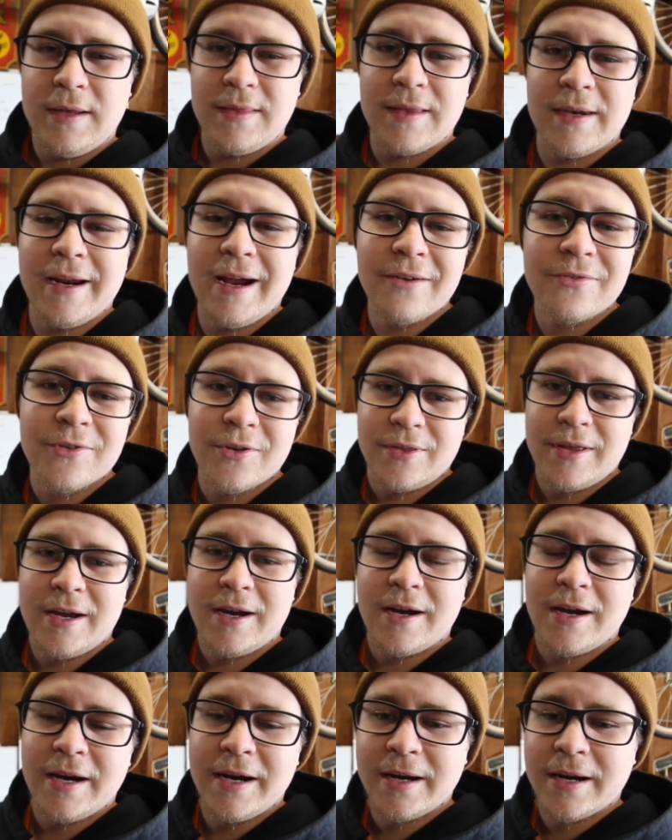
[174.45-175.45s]
And then after
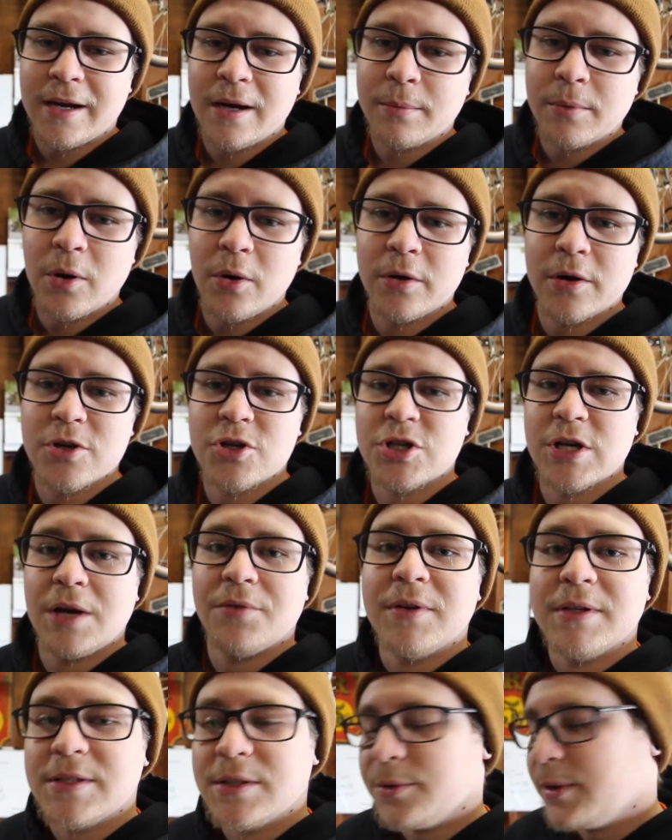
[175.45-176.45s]
that, I ended up going to
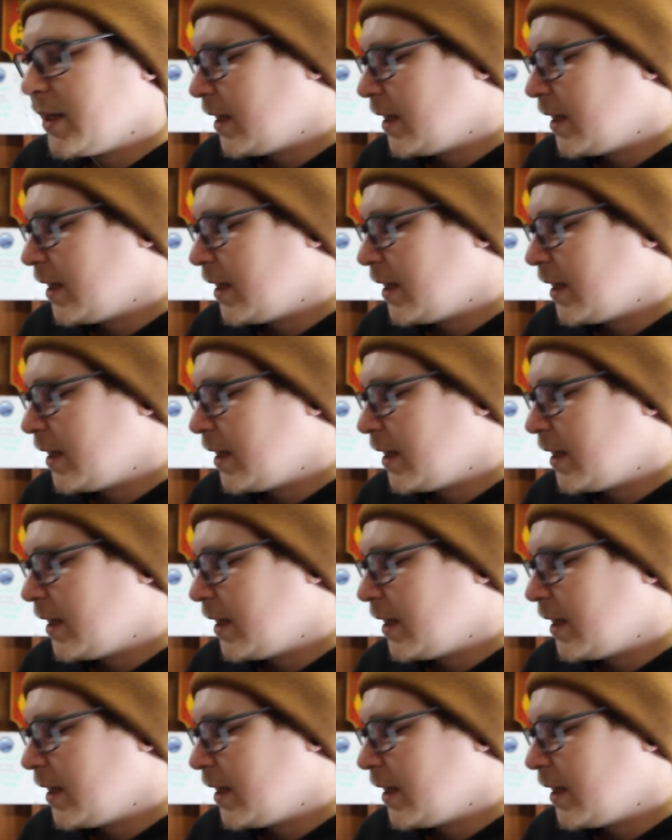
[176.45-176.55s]
Chevy to